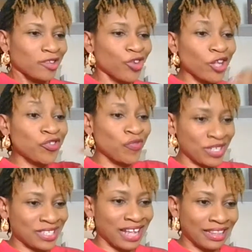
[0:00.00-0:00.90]
Just
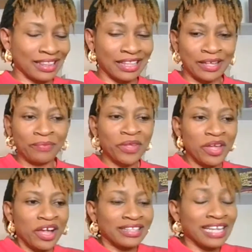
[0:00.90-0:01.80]
recently,
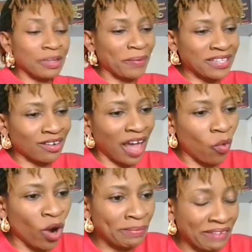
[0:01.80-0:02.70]
there's a
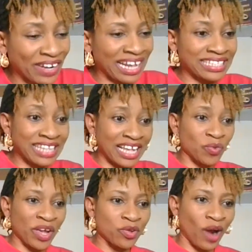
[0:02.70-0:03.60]
particular word my father says
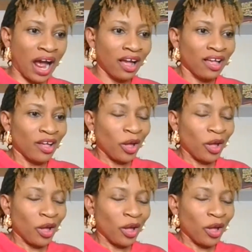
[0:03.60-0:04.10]
when you are